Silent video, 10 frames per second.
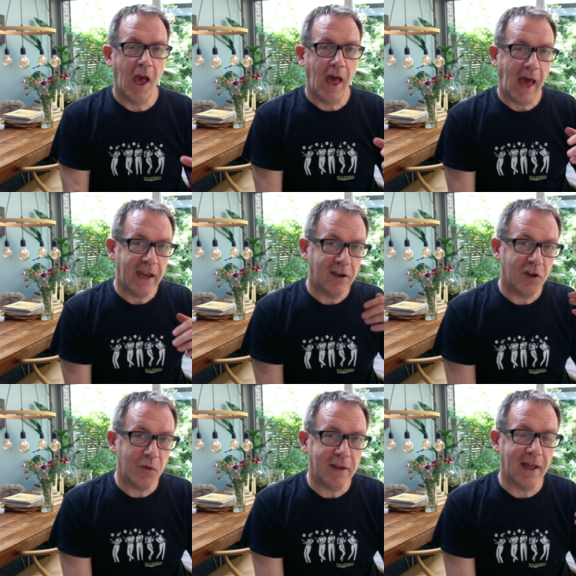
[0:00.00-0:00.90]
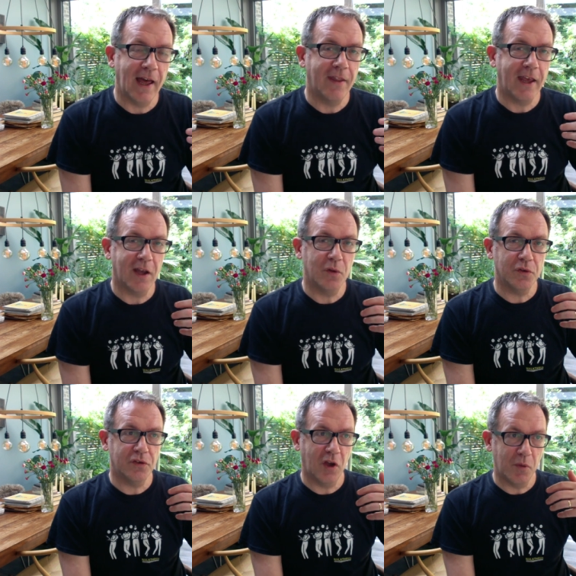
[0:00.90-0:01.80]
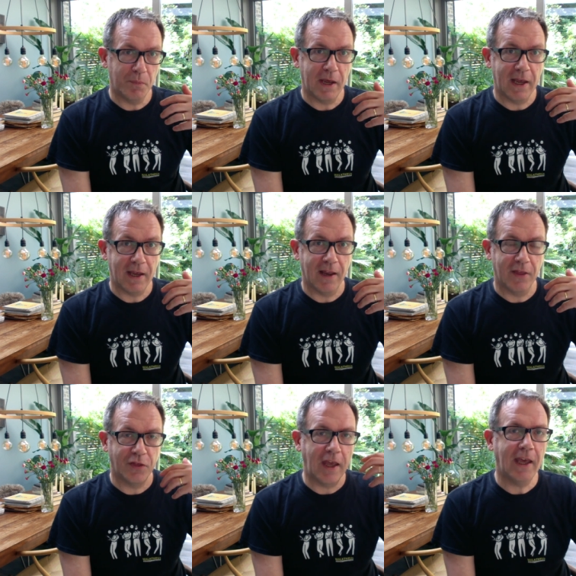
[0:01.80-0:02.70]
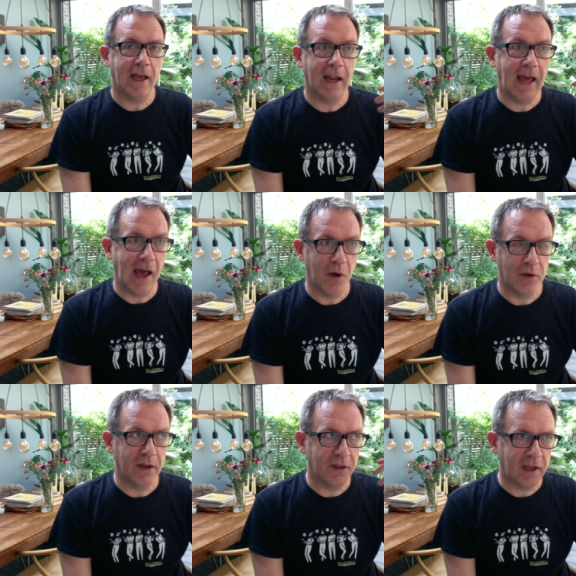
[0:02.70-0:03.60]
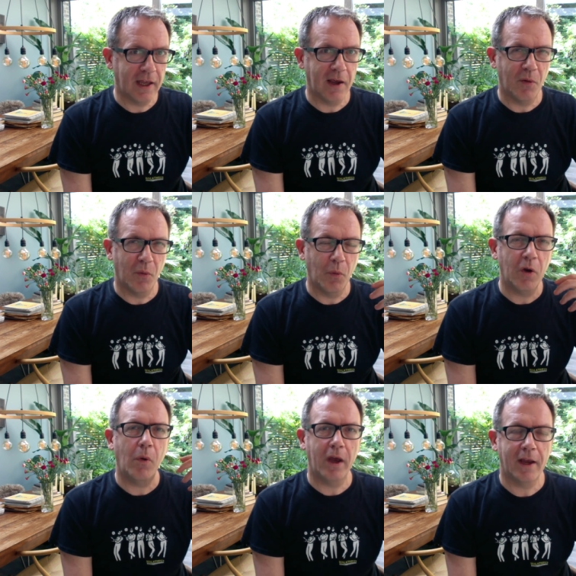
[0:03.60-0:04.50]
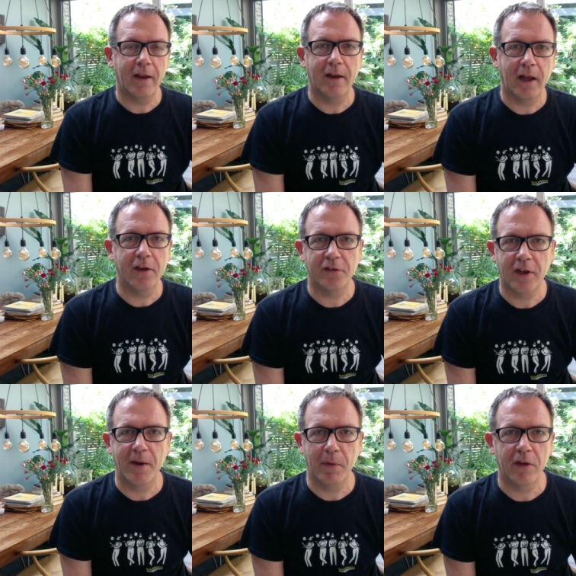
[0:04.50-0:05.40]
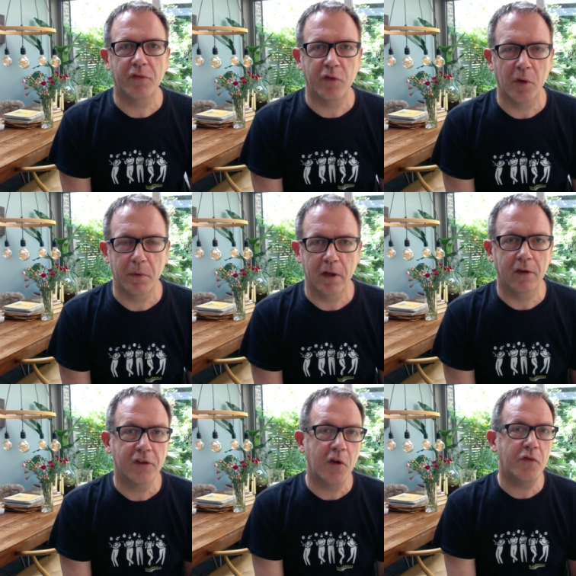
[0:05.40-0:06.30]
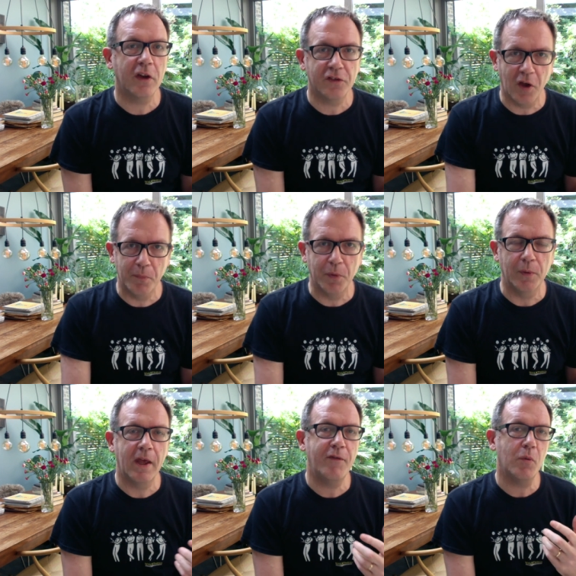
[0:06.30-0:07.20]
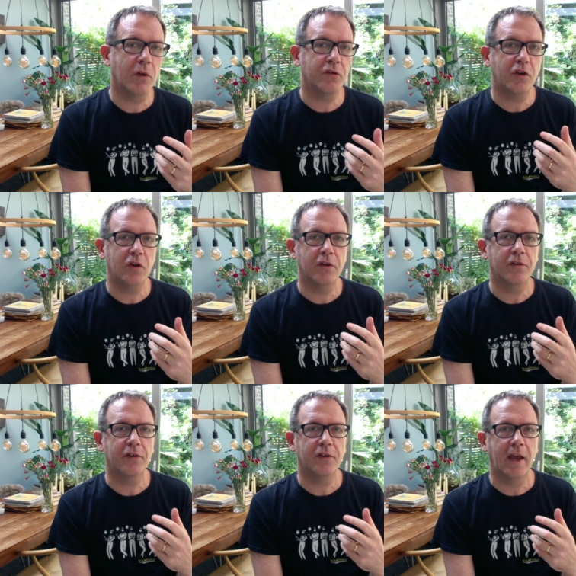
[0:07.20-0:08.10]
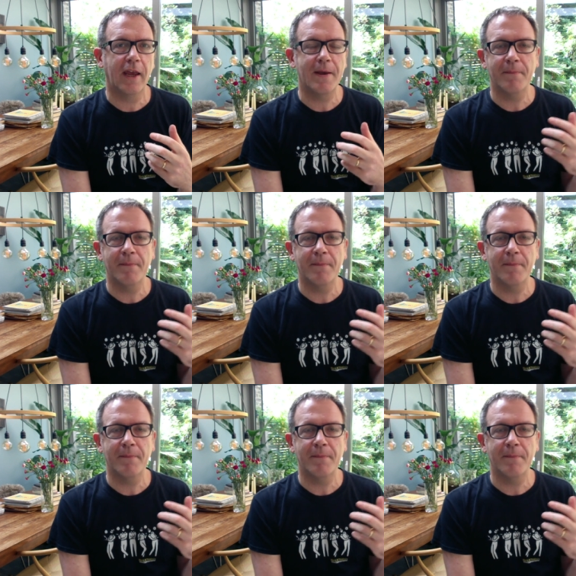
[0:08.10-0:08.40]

And in doing that, they can also be thinking aloud and thinking, what do I understand by this phenomenon? So for example, if you want students to say,